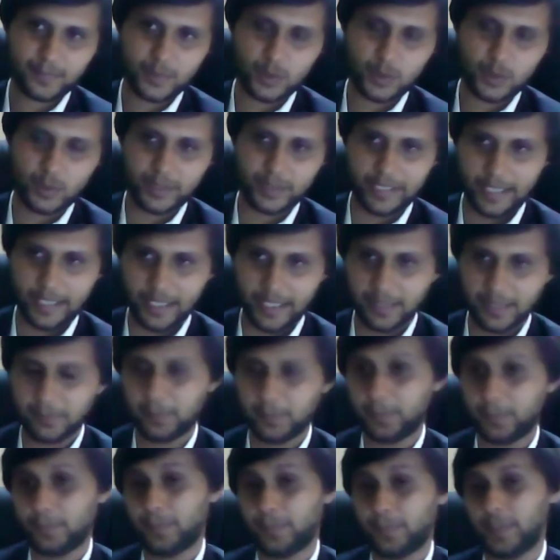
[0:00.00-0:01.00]
You
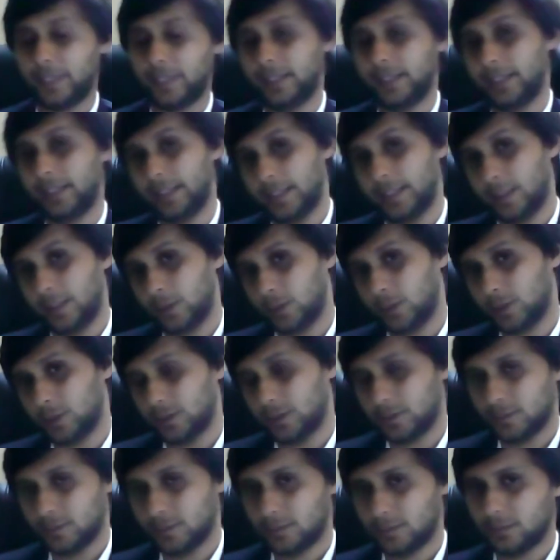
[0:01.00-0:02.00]
can print it out.
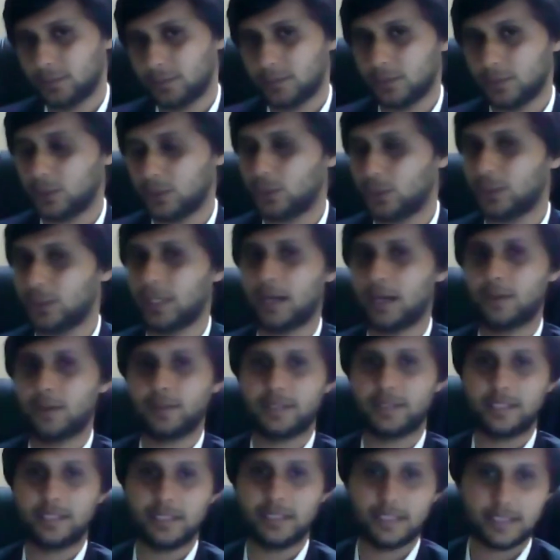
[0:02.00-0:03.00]
You don't have
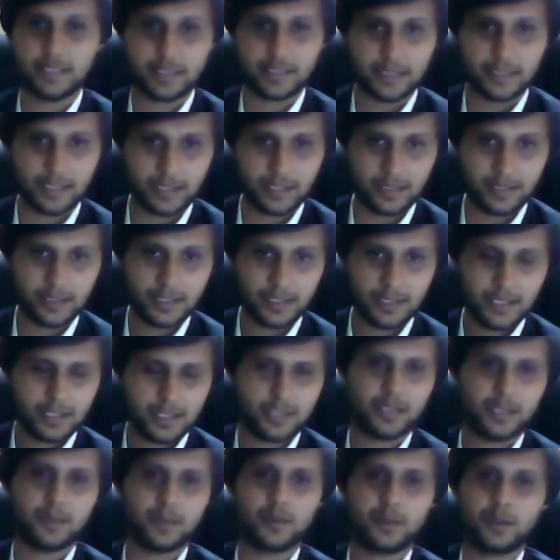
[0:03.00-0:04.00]
to see the screen.
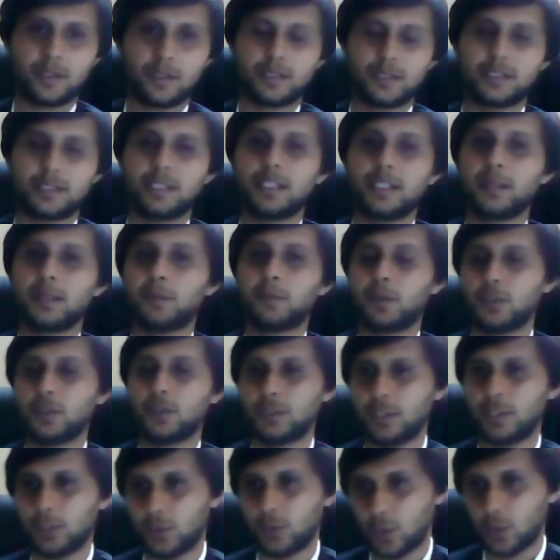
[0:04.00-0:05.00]
Now you're going to think
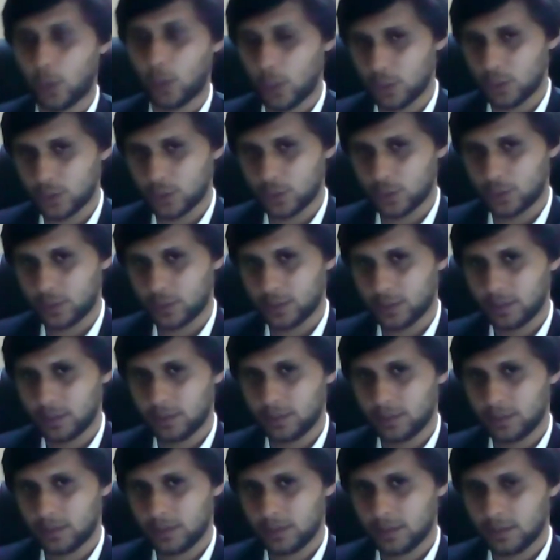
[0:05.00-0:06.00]
about the cost.
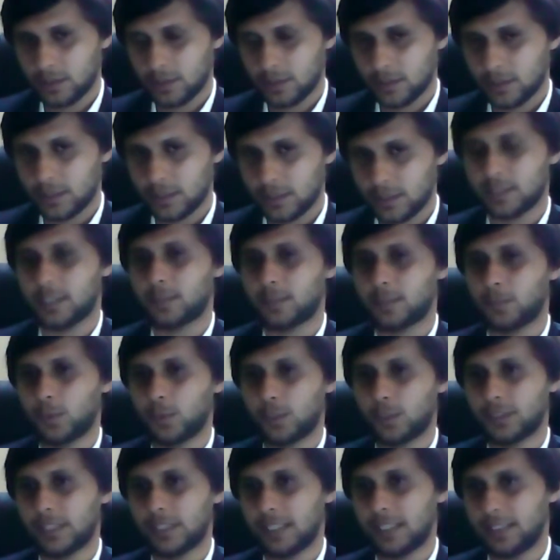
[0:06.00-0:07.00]
Is it
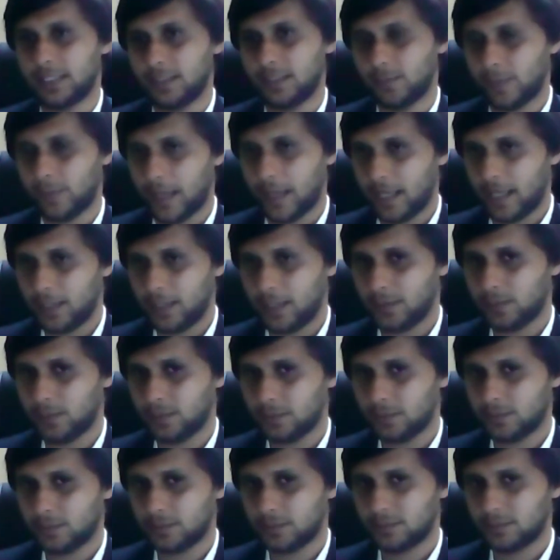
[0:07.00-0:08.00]
more than the
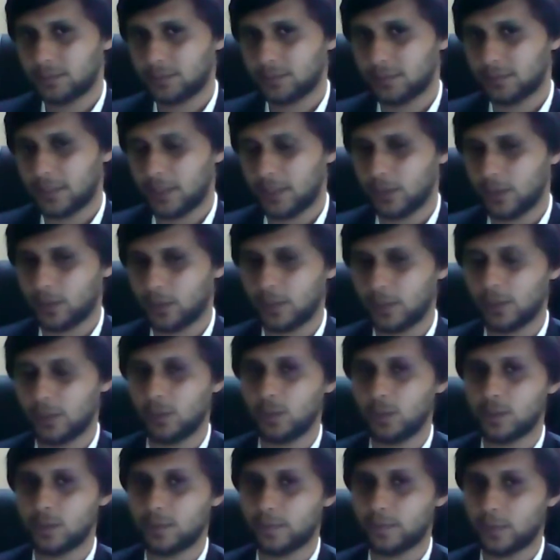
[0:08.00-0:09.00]
value that you're going to
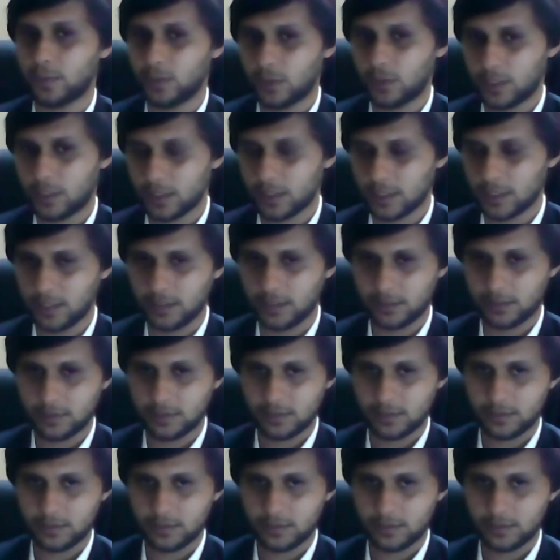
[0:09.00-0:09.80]
lose if you do not clear?